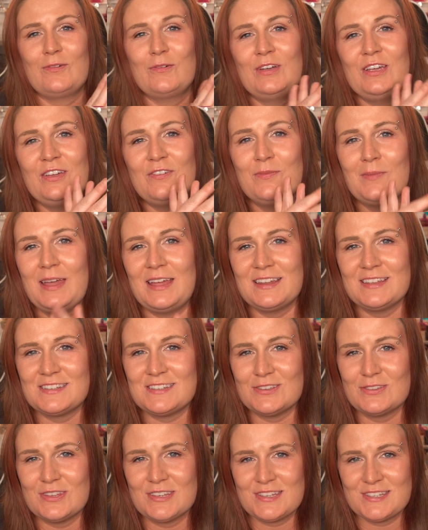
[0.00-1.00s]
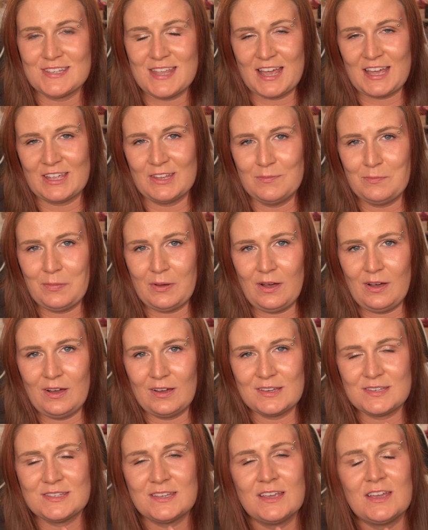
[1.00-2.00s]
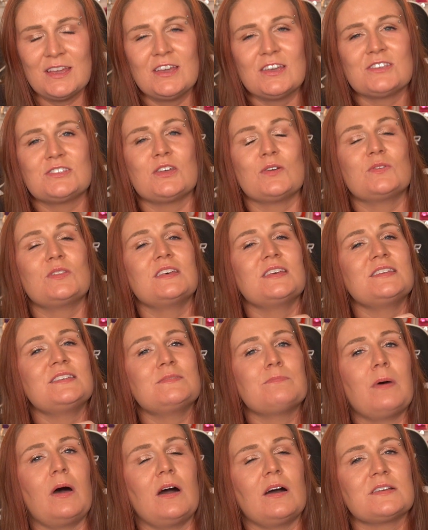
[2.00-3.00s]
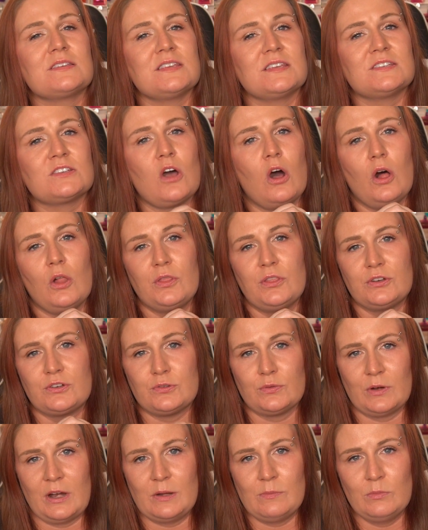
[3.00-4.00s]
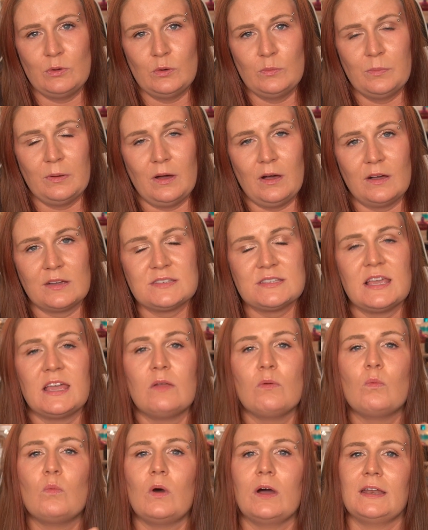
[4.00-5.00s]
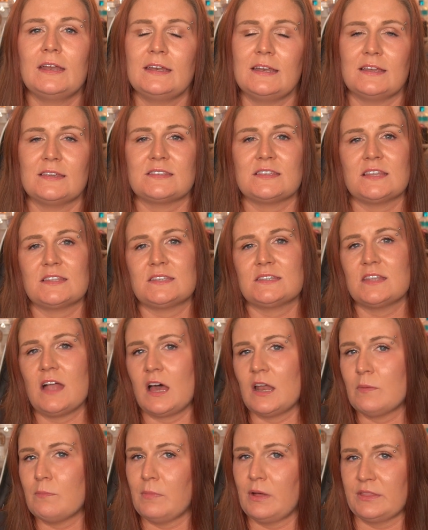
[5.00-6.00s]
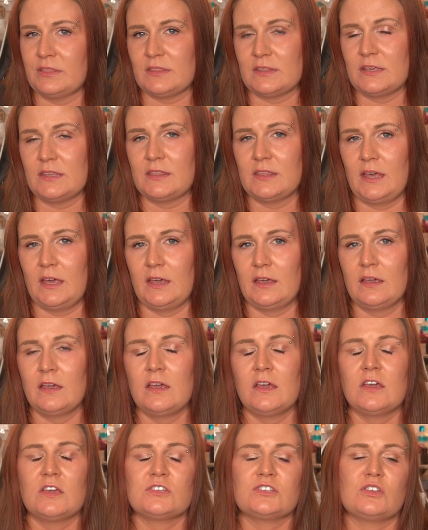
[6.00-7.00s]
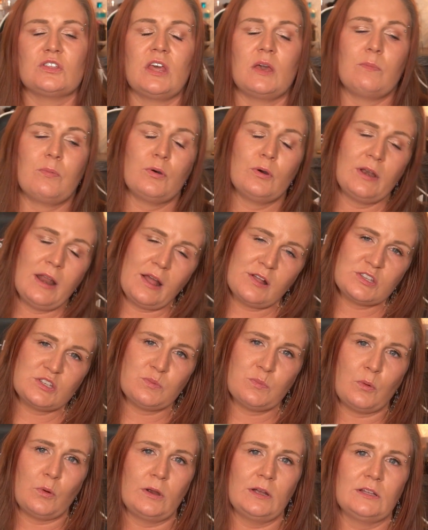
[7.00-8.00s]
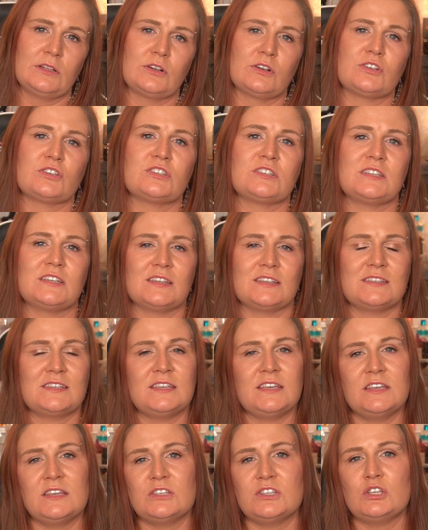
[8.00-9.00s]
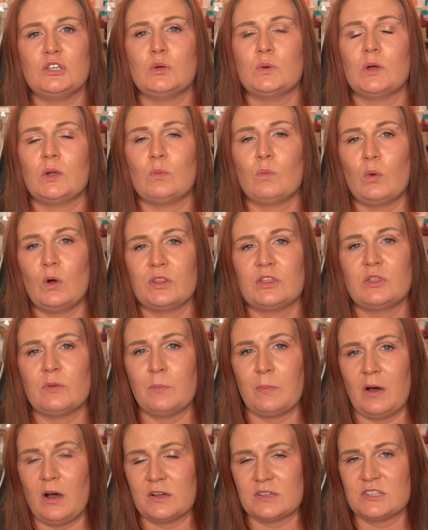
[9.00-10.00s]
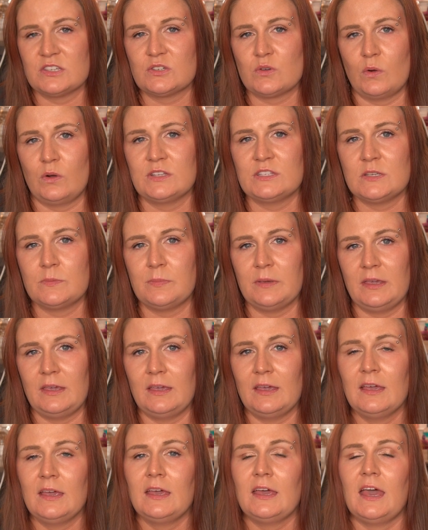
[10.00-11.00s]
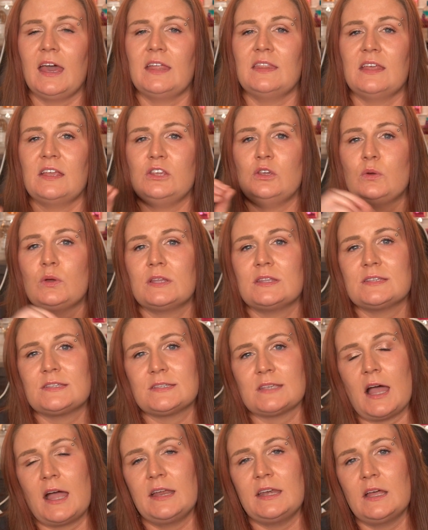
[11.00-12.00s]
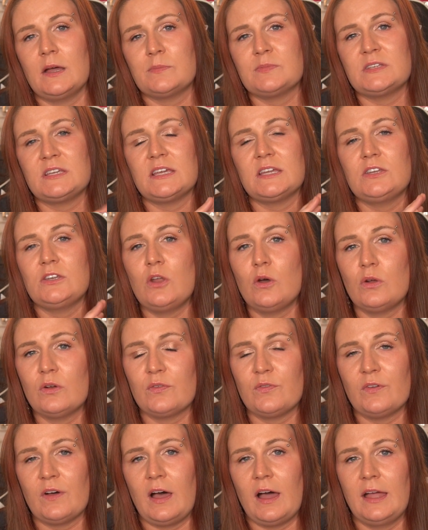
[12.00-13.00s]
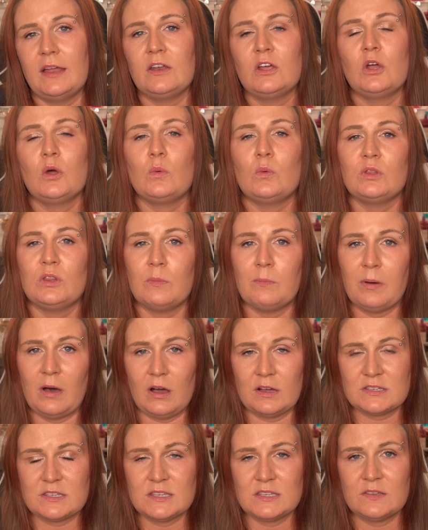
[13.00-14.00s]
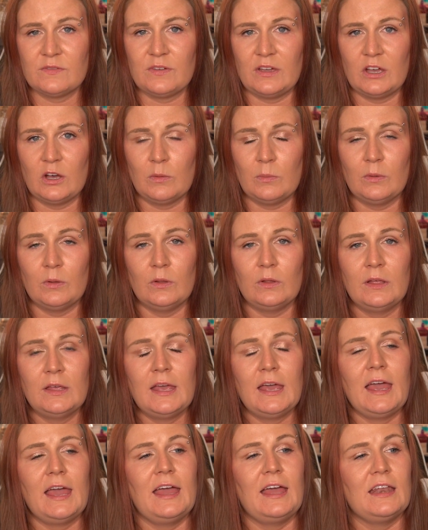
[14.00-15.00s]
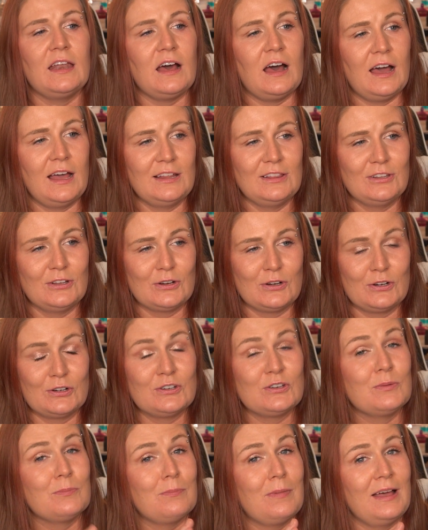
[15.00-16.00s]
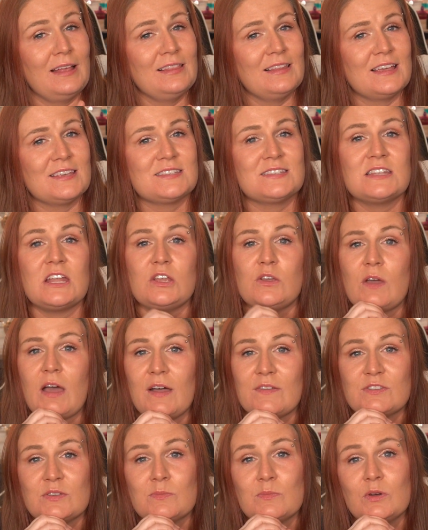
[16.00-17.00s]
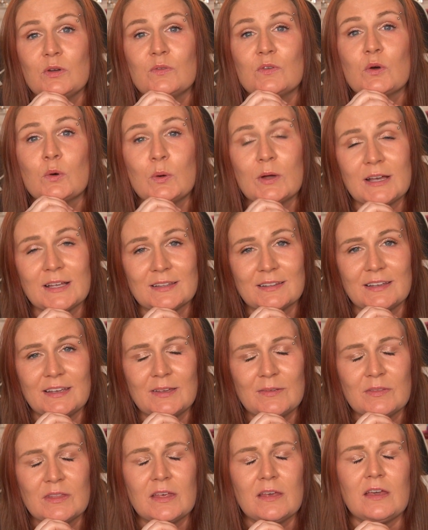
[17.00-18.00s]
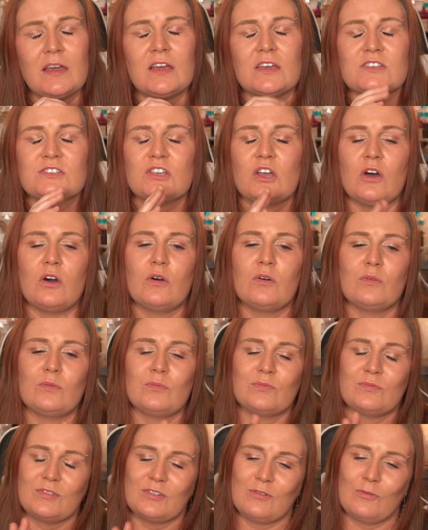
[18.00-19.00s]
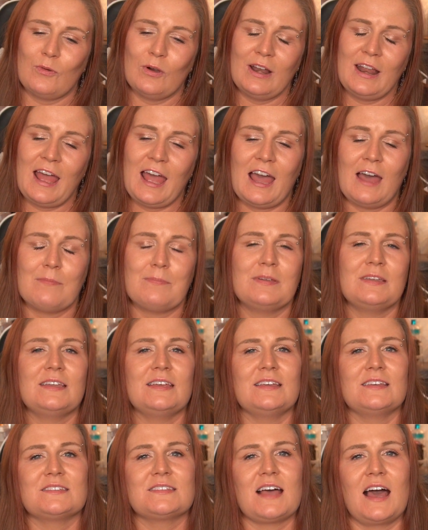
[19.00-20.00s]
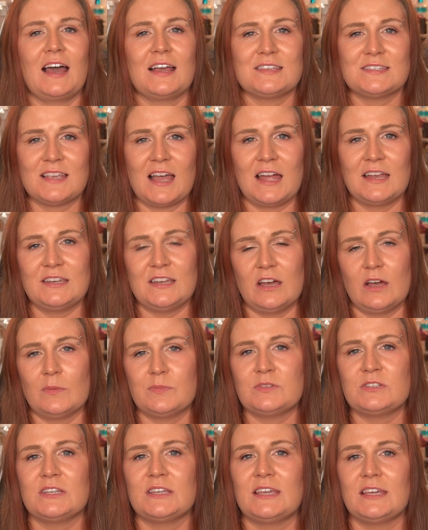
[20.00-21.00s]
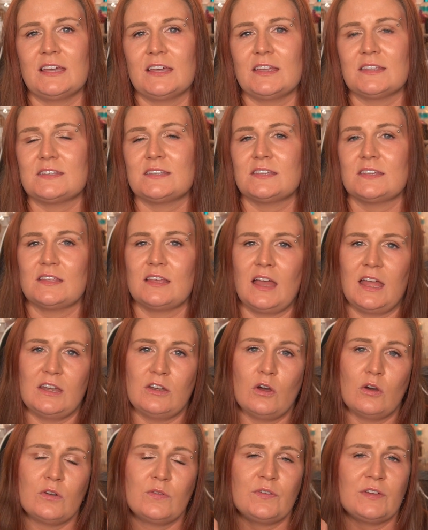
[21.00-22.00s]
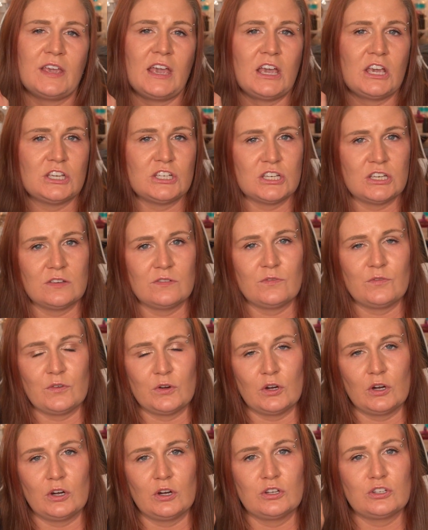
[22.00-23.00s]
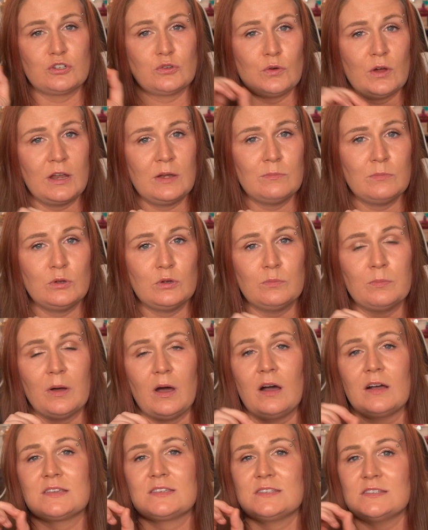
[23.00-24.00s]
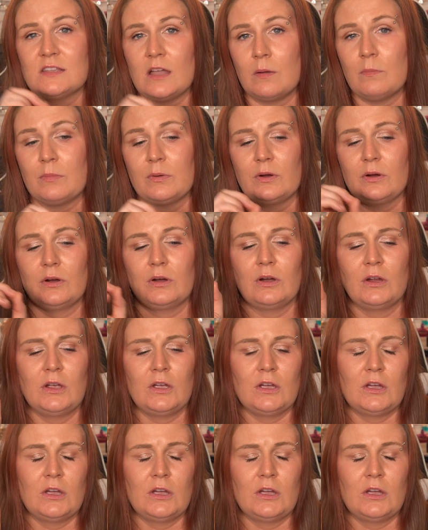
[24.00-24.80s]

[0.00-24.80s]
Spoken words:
we've made it to the second box. So this box is called the Trend Mood box. And what it is, it's not a monthly thing. So they put out spoilers to tease you in what the box is going to be. And then you can sign up to get notified when the box is available. And I learned my lesson that you have to move quickly. So what happened is I signed up to get a notification for Trend Mood box number